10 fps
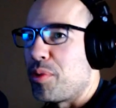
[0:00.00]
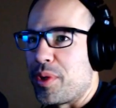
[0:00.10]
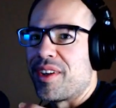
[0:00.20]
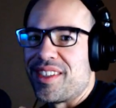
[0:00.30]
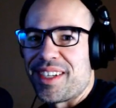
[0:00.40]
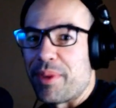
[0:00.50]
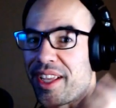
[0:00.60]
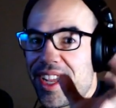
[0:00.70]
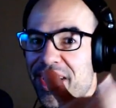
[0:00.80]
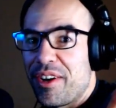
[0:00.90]
I could be like,
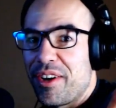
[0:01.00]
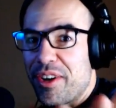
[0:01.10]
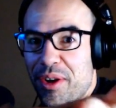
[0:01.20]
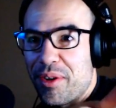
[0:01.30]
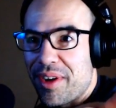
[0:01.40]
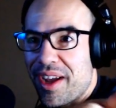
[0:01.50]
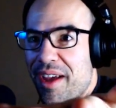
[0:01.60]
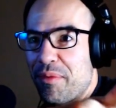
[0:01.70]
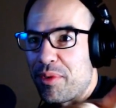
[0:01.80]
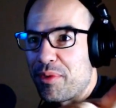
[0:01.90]
here you go. I have one
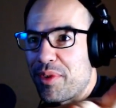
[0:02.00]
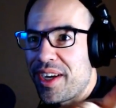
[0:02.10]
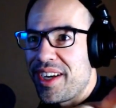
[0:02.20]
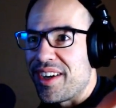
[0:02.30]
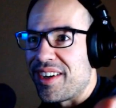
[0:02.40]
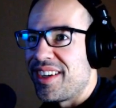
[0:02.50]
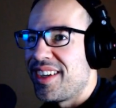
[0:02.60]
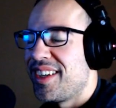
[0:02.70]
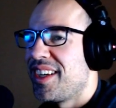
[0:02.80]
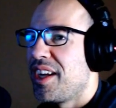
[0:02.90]
right here.
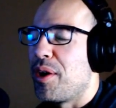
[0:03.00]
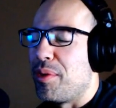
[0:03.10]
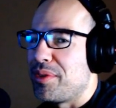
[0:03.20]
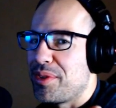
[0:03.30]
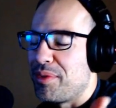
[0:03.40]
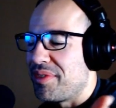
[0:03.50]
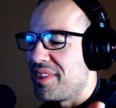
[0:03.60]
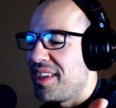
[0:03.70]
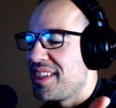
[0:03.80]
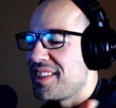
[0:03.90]
Oh, don't.
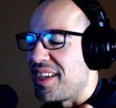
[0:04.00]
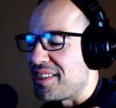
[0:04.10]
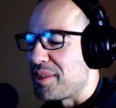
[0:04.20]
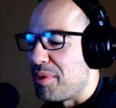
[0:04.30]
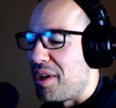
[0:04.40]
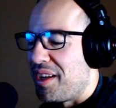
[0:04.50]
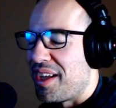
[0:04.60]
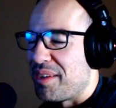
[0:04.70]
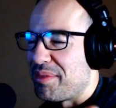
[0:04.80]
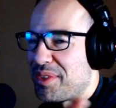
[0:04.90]
It's not small.
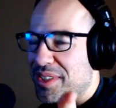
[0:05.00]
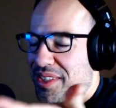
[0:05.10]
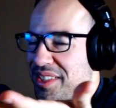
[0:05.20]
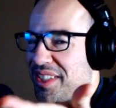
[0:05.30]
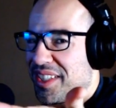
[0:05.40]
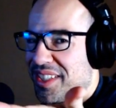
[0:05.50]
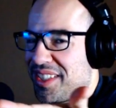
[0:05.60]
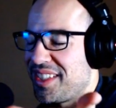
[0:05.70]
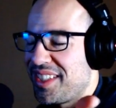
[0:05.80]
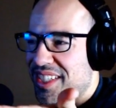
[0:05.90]
I'm just,
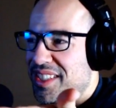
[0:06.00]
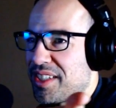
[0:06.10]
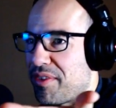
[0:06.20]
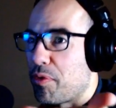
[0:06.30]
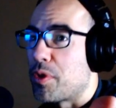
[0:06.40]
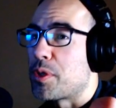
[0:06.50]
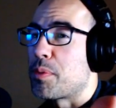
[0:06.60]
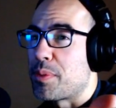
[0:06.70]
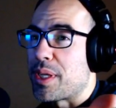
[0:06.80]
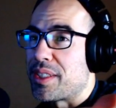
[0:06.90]
it's a forced
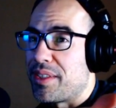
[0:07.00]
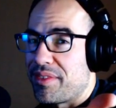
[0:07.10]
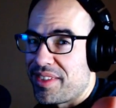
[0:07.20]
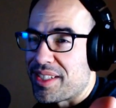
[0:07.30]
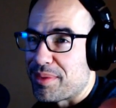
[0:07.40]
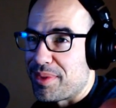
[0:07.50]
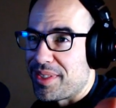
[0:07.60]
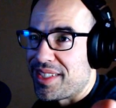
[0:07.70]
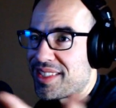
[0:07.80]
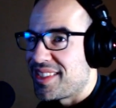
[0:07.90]
perspective. That's what it
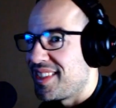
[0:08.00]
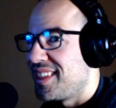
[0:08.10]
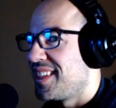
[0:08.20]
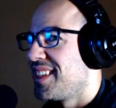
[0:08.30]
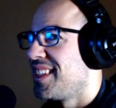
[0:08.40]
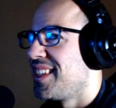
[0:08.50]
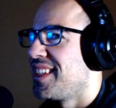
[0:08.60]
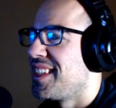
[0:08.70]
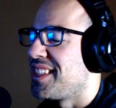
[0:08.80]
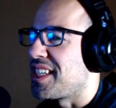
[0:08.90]
is. It's
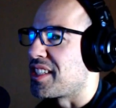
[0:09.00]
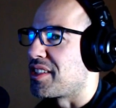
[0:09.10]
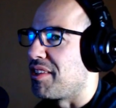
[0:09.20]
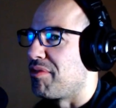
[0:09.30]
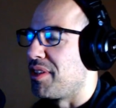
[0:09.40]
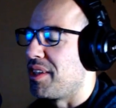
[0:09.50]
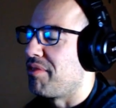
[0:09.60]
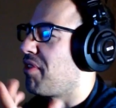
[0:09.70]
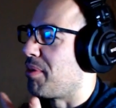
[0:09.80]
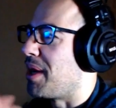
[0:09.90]
actually really far
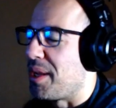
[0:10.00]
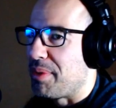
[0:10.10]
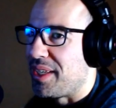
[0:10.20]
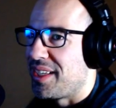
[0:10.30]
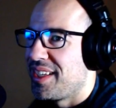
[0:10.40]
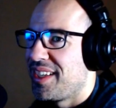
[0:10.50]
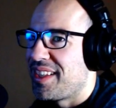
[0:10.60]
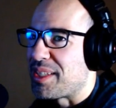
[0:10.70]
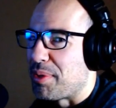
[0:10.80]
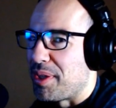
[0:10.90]
behind me.
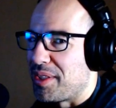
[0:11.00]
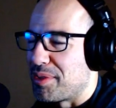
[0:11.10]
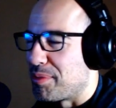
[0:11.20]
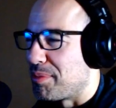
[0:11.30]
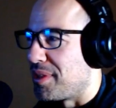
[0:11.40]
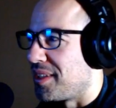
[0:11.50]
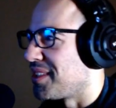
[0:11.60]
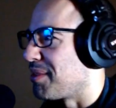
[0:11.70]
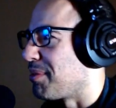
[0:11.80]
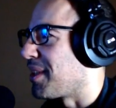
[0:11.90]
That's why it looks so small.
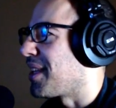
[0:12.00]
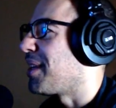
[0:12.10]
Something like that.